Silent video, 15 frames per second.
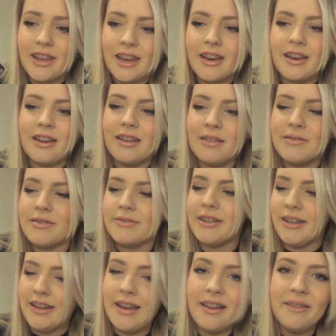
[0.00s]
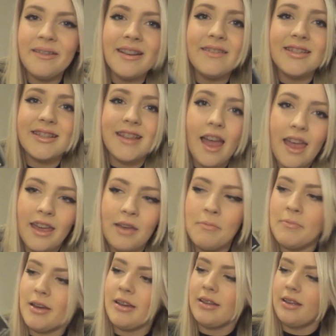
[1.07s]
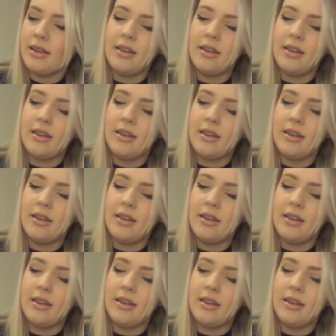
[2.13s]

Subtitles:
Yeah, that was a really girly way of saying it, but